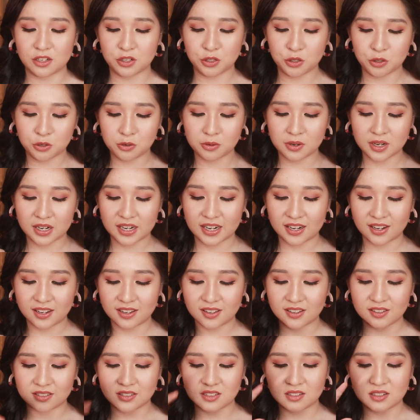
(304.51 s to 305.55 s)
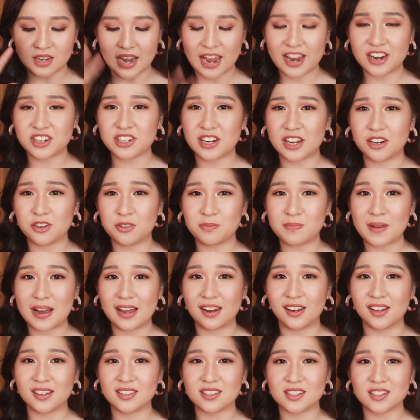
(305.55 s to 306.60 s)
the newer eyeshadow
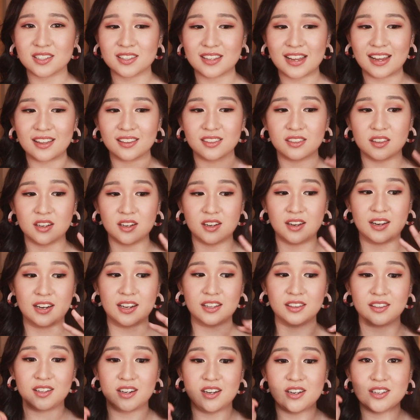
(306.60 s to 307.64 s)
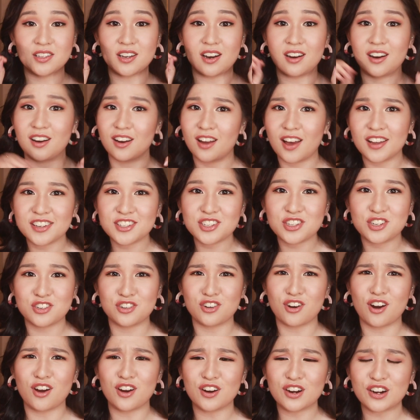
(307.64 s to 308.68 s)
palettes is that their glitters are a lot
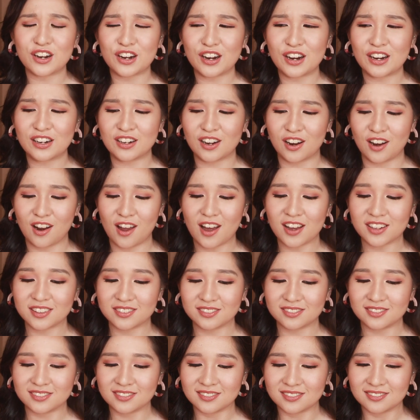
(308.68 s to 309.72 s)
stronger and a lot